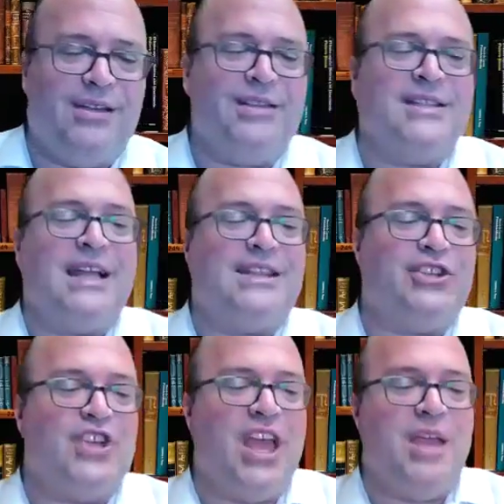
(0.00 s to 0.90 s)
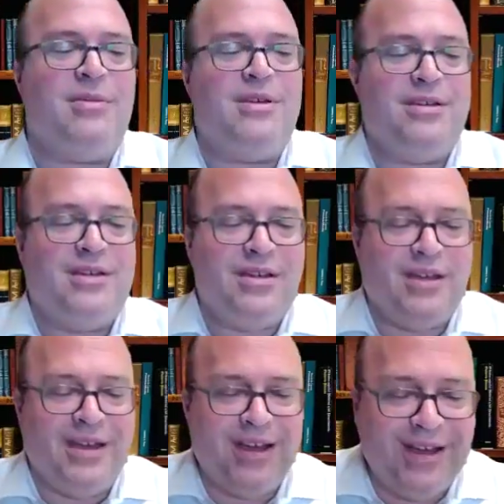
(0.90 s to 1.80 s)
is not the same
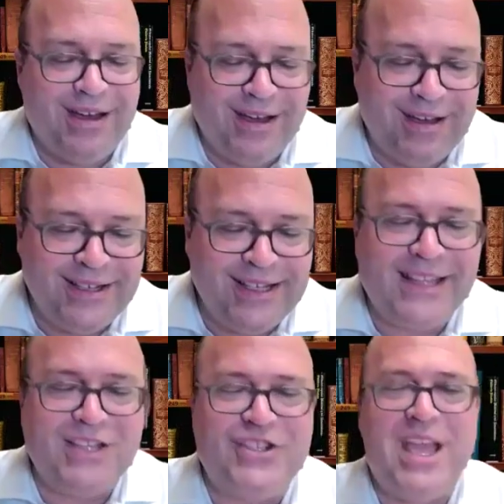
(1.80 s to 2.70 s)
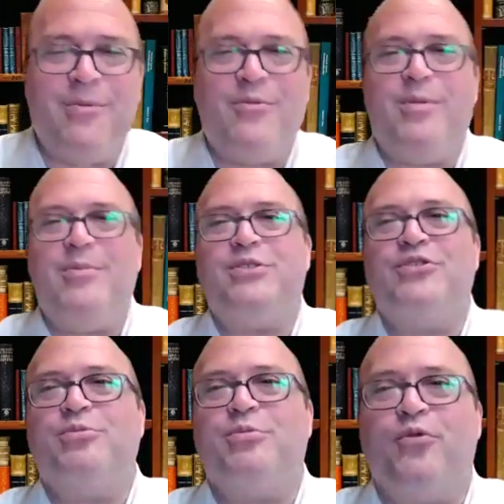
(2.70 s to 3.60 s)
when
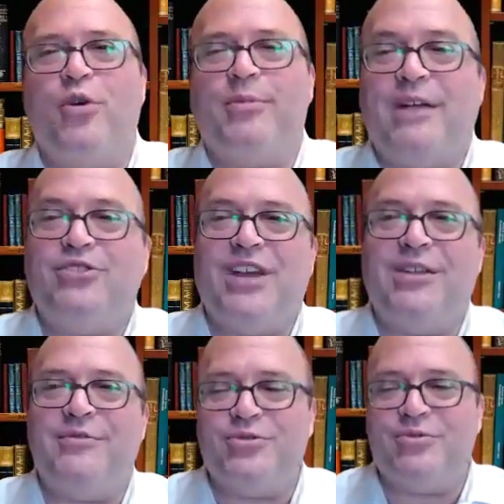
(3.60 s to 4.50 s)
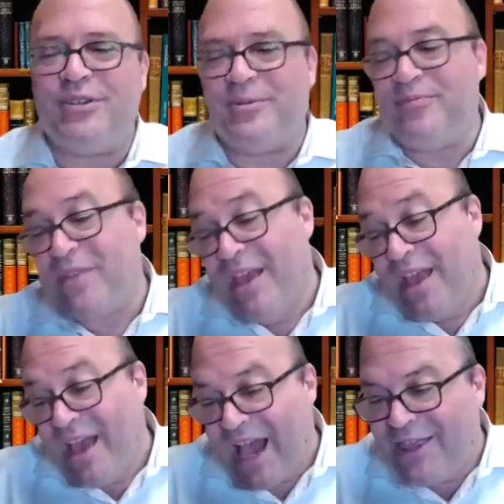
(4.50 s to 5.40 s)
mitzvahs are performed outside of Israel.
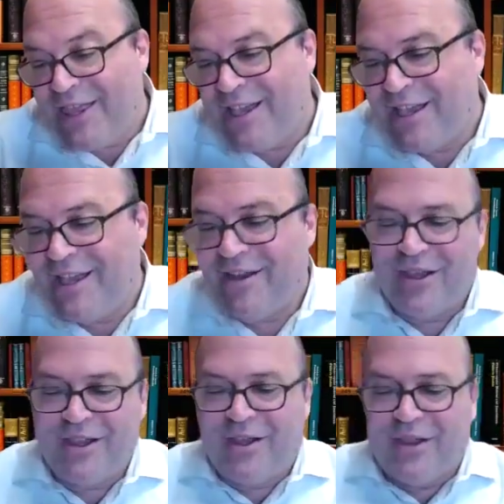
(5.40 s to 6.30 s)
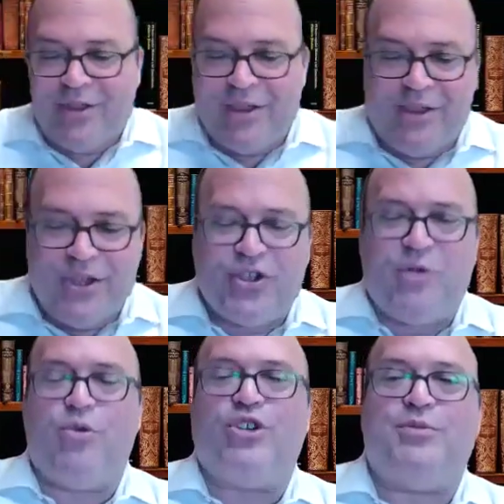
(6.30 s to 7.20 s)
I think these
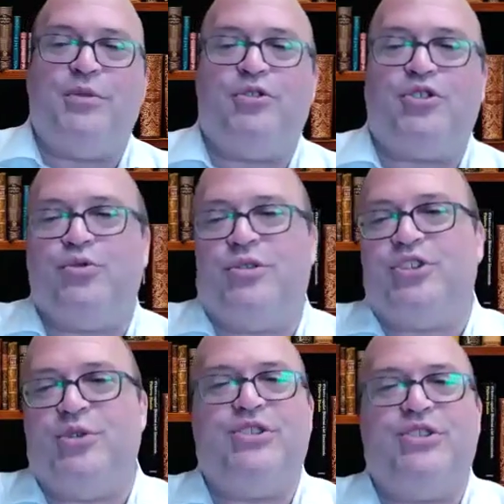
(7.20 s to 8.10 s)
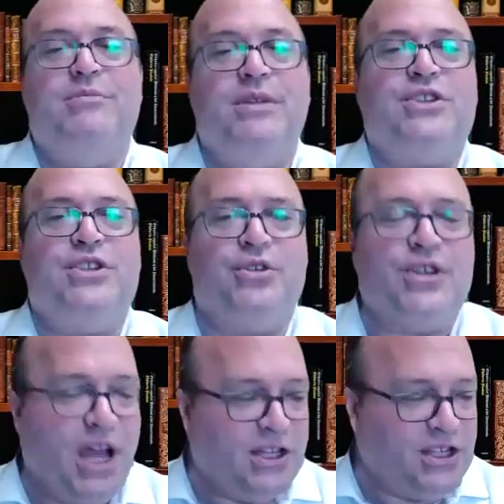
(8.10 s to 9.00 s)
are more spiritual, somewhat say mystical
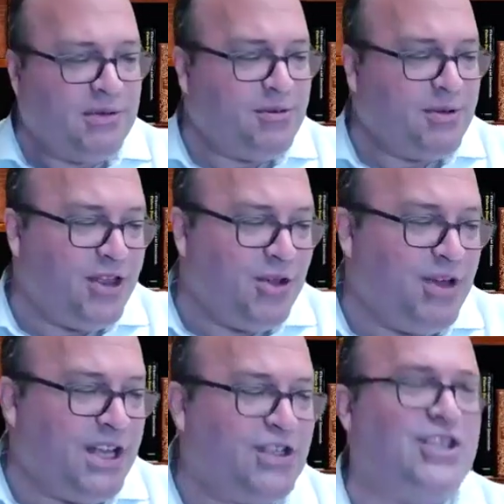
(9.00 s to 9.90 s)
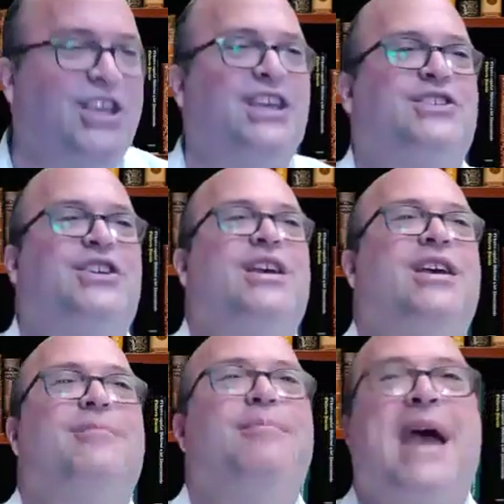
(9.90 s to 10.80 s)
concepts, but I think we can see as
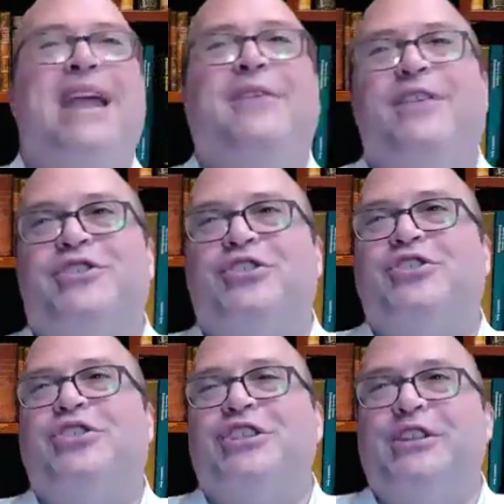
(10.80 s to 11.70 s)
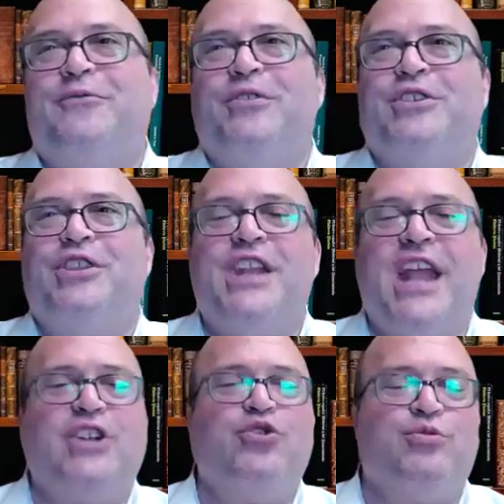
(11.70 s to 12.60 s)
manifest just in the difference in the
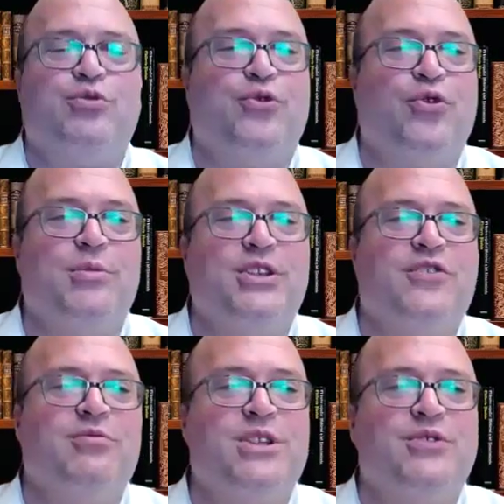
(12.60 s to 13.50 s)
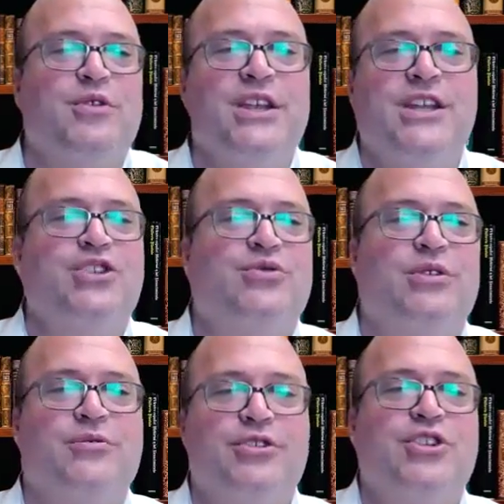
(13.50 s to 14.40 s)
natural performance of mitzvot in
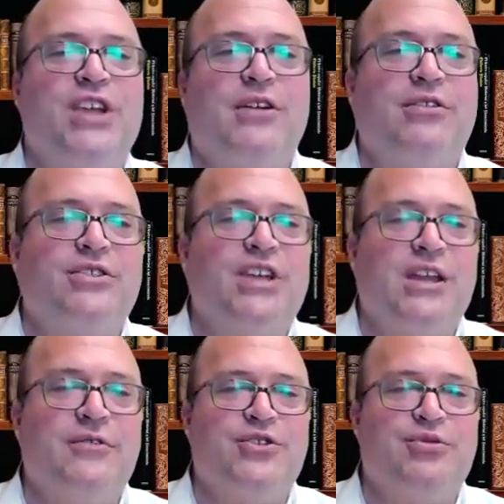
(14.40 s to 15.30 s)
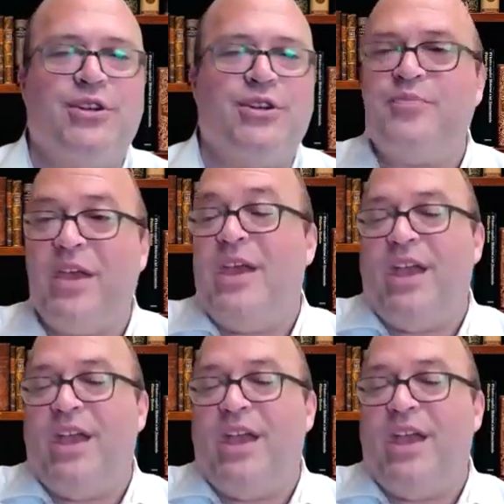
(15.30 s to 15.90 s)
Israel versus outside of Israel.